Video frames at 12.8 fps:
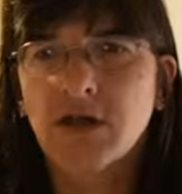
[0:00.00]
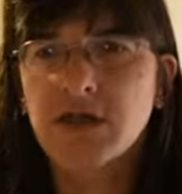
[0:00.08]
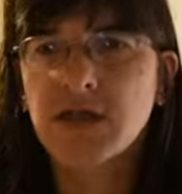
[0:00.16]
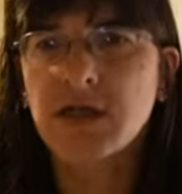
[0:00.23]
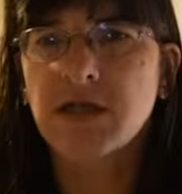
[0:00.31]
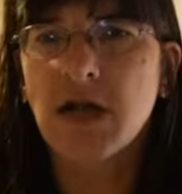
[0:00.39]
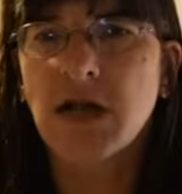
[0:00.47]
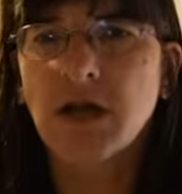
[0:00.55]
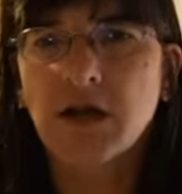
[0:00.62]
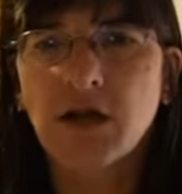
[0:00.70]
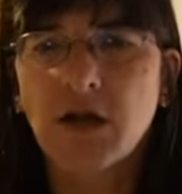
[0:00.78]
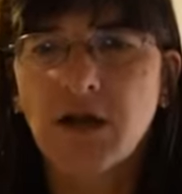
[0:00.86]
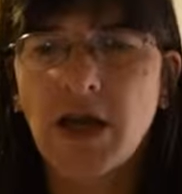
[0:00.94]
see
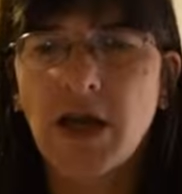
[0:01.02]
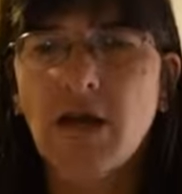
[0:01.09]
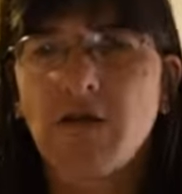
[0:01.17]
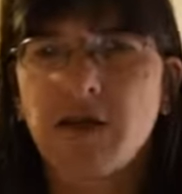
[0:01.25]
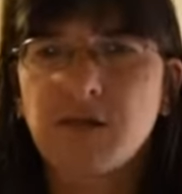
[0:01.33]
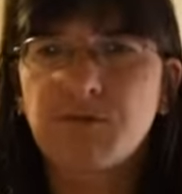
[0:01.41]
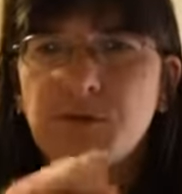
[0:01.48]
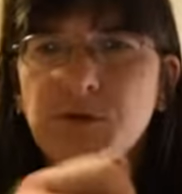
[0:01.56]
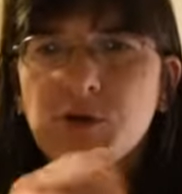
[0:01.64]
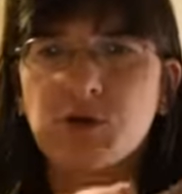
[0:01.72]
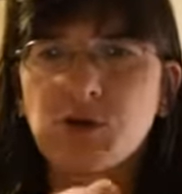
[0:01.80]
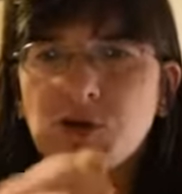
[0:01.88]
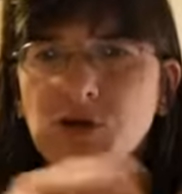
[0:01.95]
Duncan on there and he's
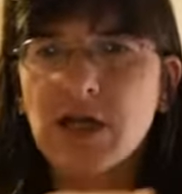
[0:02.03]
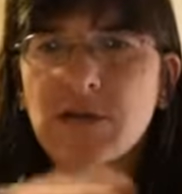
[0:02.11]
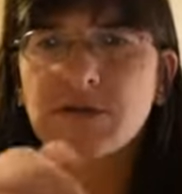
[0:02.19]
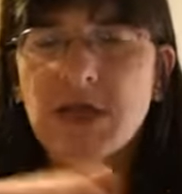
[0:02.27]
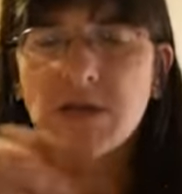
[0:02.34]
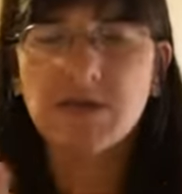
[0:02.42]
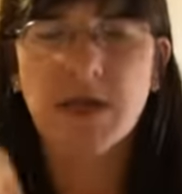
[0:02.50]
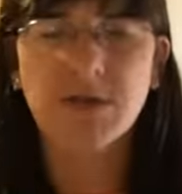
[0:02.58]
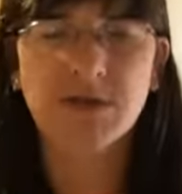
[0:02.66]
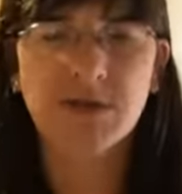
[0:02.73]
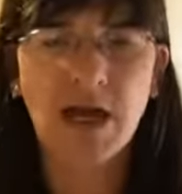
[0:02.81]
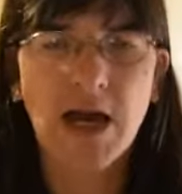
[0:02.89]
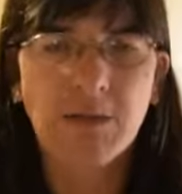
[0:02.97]
slap,
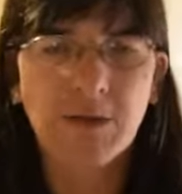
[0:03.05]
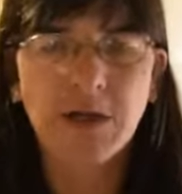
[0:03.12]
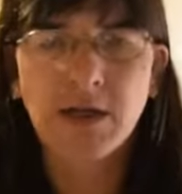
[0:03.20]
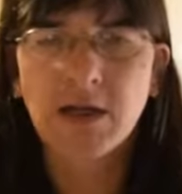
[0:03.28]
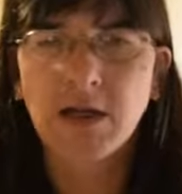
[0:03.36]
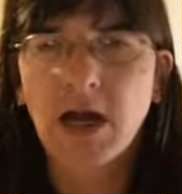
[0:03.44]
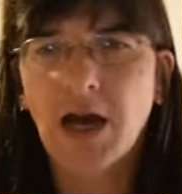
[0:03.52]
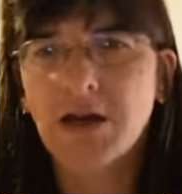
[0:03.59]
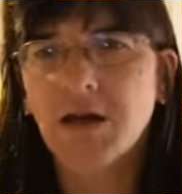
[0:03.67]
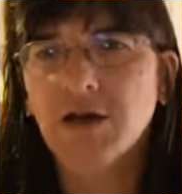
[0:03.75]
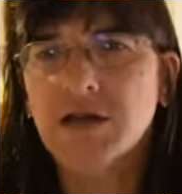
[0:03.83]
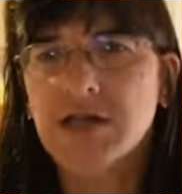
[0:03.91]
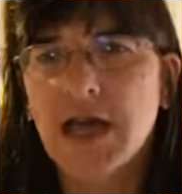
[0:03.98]
and it
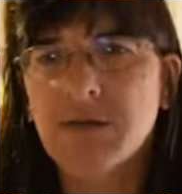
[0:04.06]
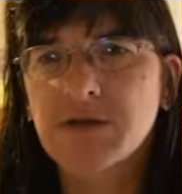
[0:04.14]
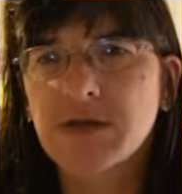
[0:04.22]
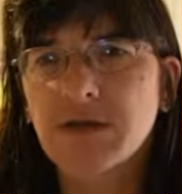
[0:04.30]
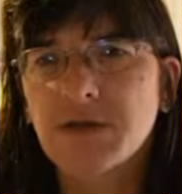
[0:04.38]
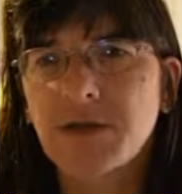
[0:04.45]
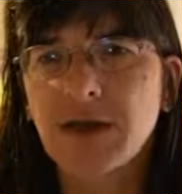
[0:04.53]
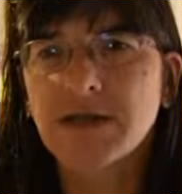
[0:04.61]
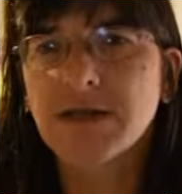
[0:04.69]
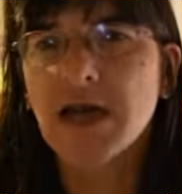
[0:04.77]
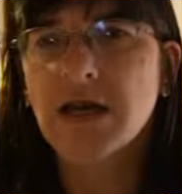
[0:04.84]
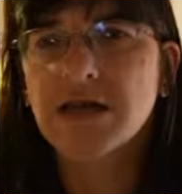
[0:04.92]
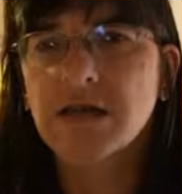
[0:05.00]
looks absolutely
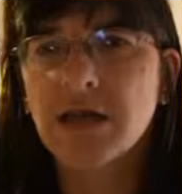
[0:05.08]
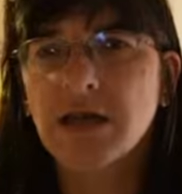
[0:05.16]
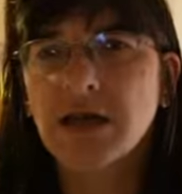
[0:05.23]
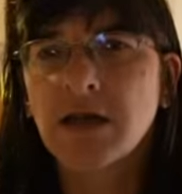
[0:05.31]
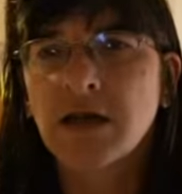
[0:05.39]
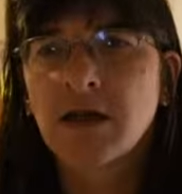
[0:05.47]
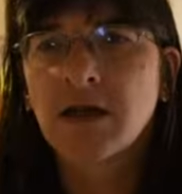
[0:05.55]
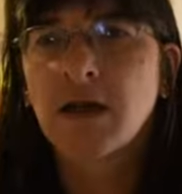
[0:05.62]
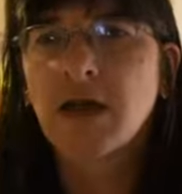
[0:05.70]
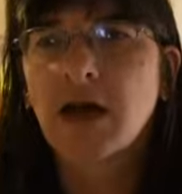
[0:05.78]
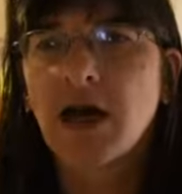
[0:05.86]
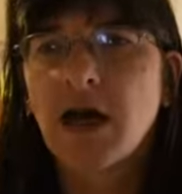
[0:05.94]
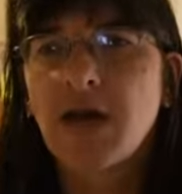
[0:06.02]
fantastic.
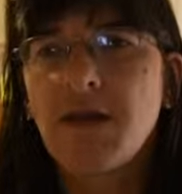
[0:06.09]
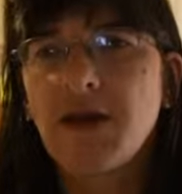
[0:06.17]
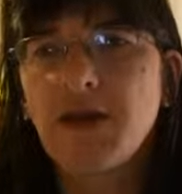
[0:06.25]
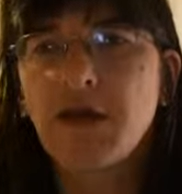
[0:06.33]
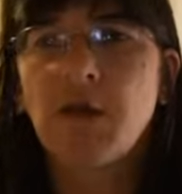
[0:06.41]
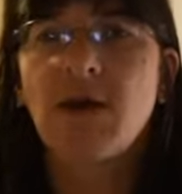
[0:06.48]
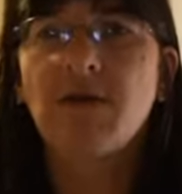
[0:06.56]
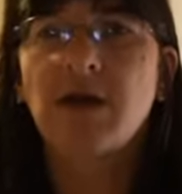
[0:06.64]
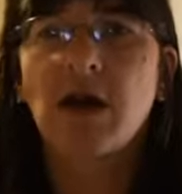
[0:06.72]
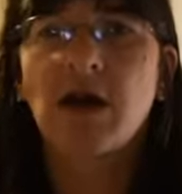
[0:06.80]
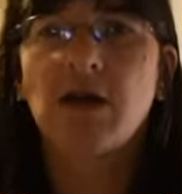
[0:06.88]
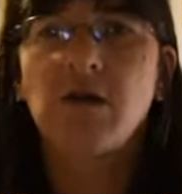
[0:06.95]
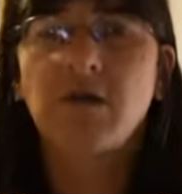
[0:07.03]
And then you have a
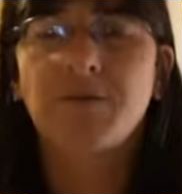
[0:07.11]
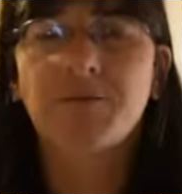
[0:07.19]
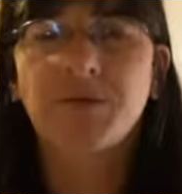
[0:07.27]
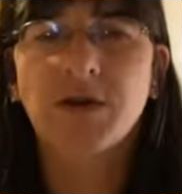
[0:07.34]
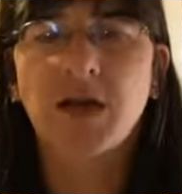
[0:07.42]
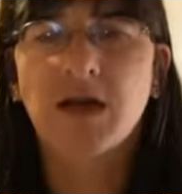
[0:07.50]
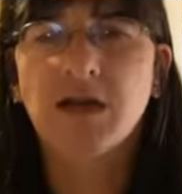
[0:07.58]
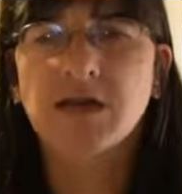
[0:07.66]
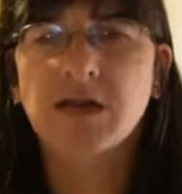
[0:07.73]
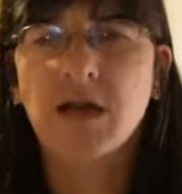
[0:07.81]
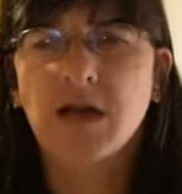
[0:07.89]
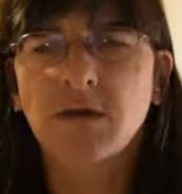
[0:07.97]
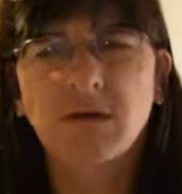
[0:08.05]
go and it's
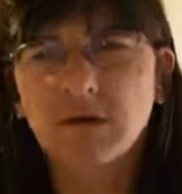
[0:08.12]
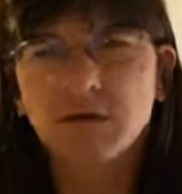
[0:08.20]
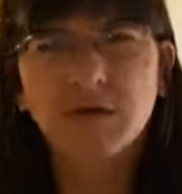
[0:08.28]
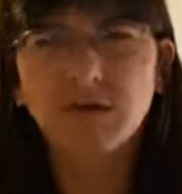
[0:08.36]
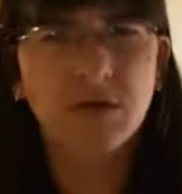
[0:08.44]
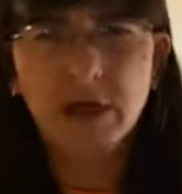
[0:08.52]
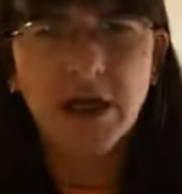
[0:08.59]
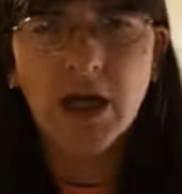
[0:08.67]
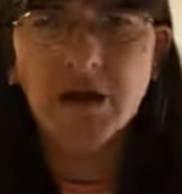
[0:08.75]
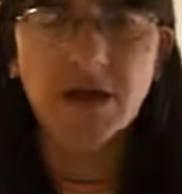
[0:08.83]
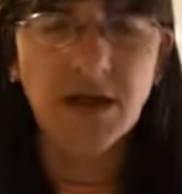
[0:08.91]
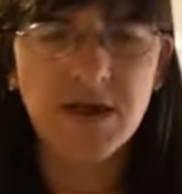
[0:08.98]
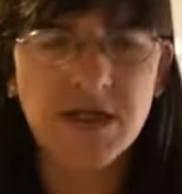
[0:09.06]
like, oh, why can't
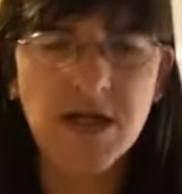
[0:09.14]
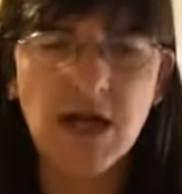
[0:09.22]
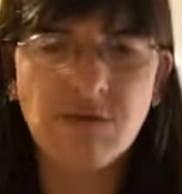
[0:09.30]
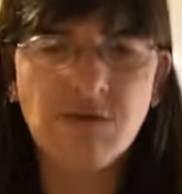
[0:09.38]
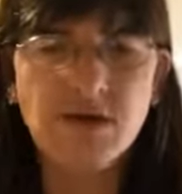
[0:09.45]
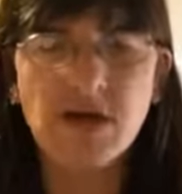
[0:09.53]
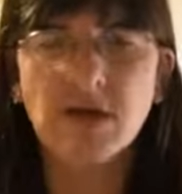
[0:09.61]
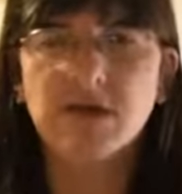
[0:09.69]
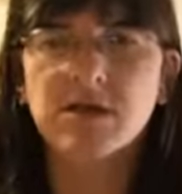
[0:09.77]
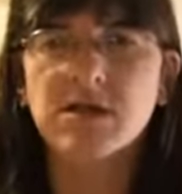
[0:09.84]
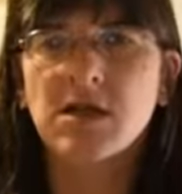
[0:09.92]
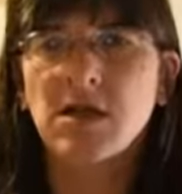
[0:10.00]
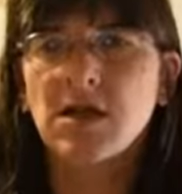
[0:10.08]
I get the same
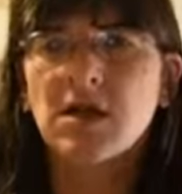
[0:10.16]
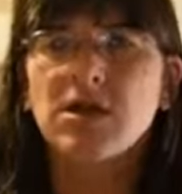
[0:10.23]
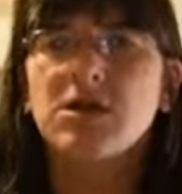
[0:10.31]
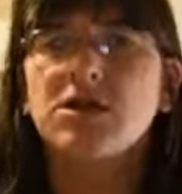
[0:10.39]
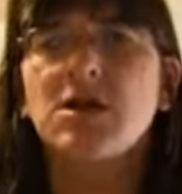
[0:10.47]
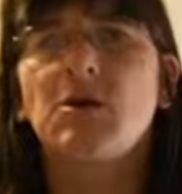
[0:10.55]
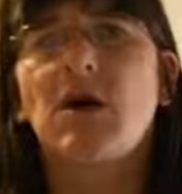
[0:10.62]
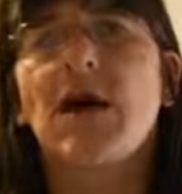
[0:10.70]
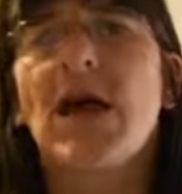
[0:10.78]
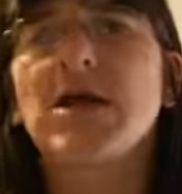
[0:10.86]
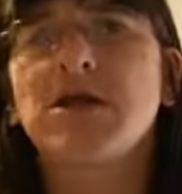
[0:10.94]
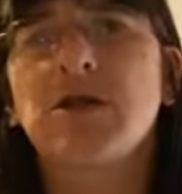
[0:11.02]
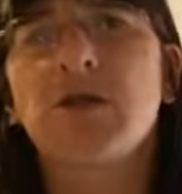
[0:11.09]
results? So I
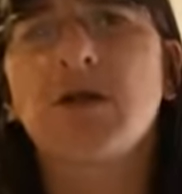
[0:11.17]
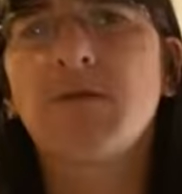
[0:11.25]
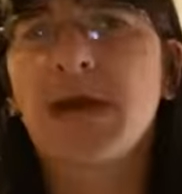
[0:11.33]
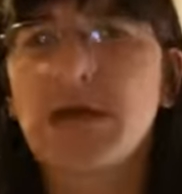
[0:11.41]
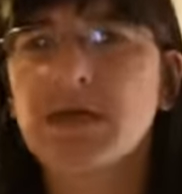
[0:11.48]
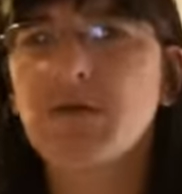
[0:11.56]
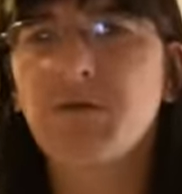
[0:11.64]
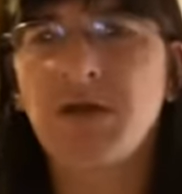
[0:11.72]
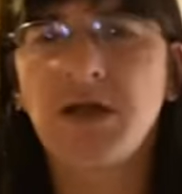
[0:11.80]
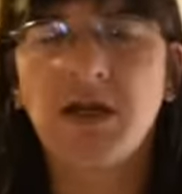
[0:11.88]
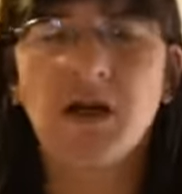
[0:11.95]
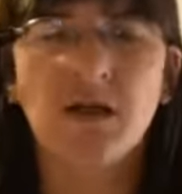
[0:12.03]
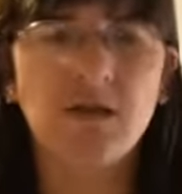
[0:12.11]
actually want to make some
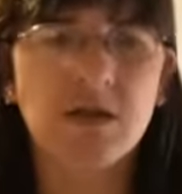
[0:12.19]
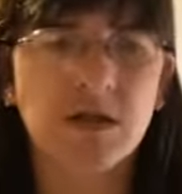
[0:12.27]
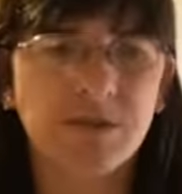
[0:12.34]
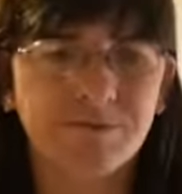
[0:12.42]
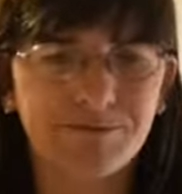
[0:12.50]
videos